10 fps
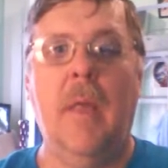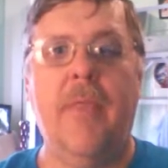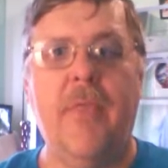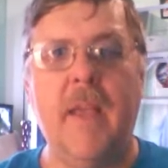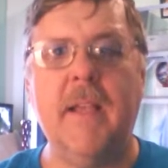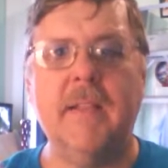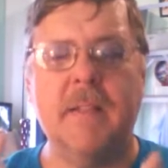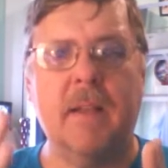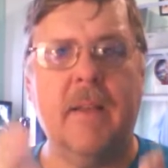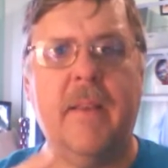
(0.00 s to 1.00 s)
things
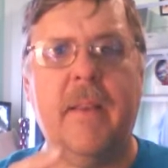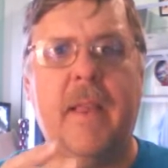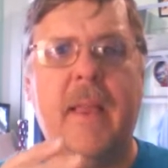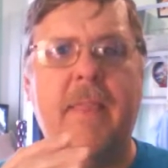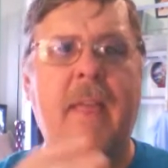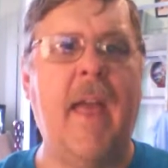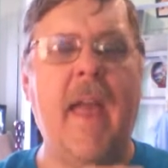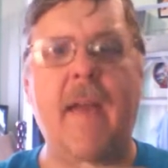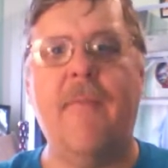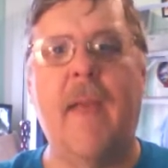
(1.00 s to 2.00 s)
that
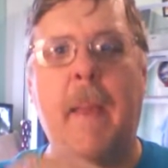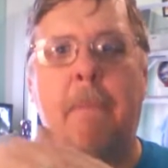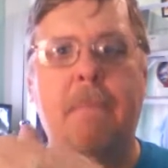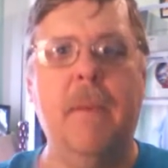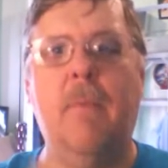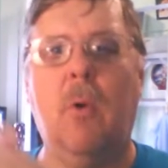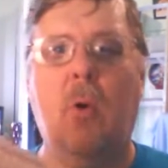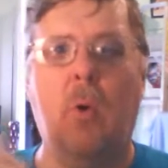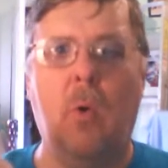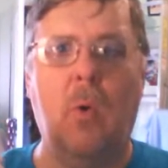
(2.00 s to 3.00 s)
have a
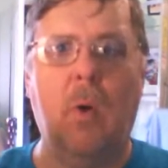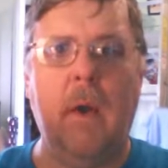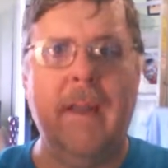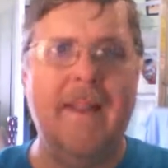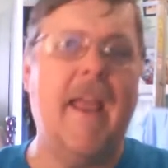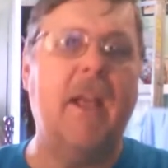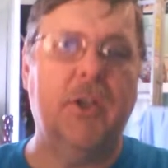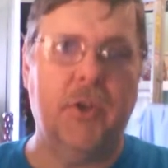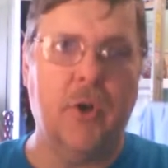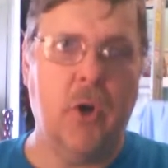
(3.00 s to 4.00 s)
biblical
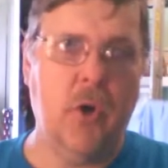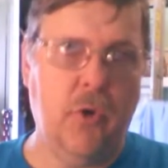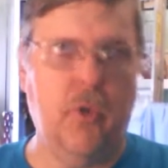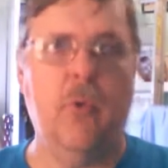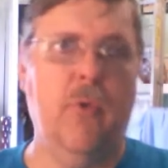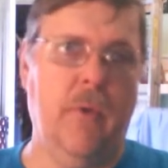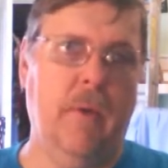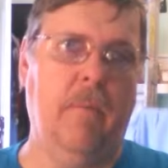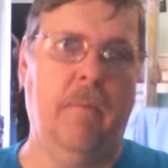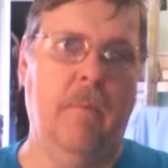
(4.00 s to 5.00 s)
nature to
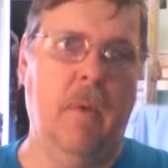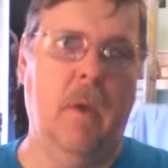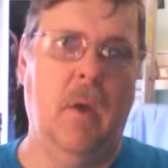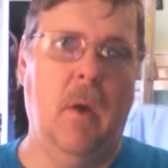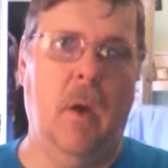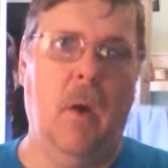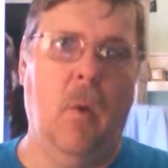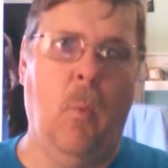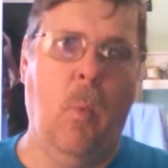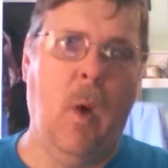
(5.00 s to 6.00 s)
them.
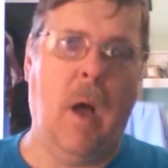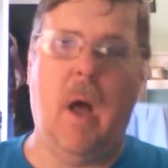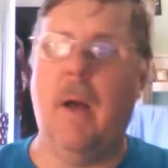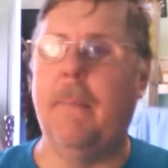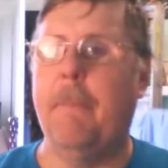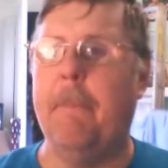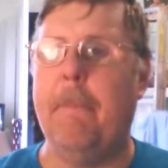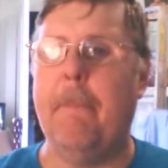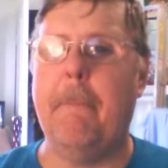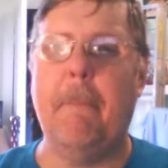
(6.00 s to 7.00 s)
Um,
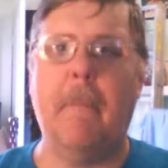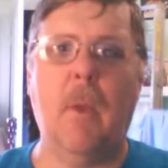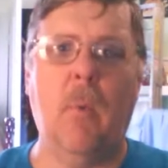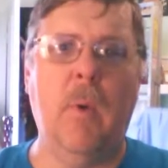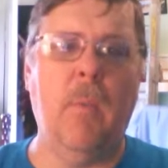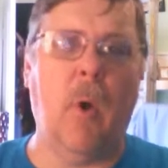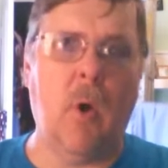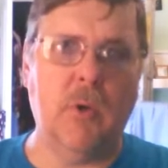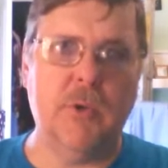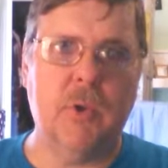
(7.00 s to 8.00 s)
we will
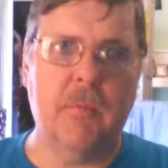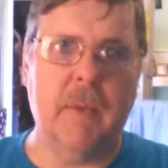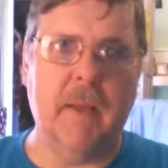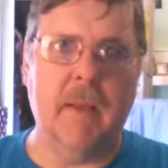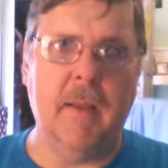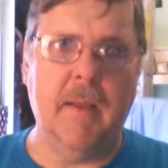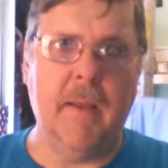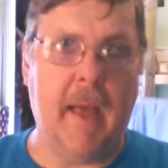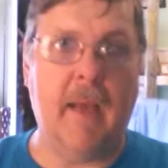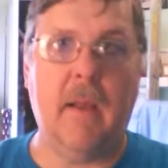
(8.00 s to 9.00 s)
also be
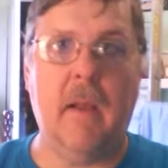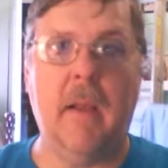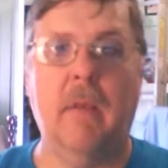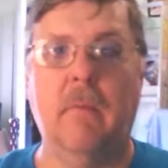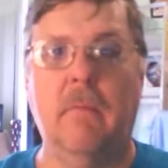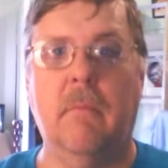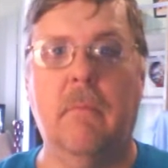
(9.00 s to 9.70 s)
tackling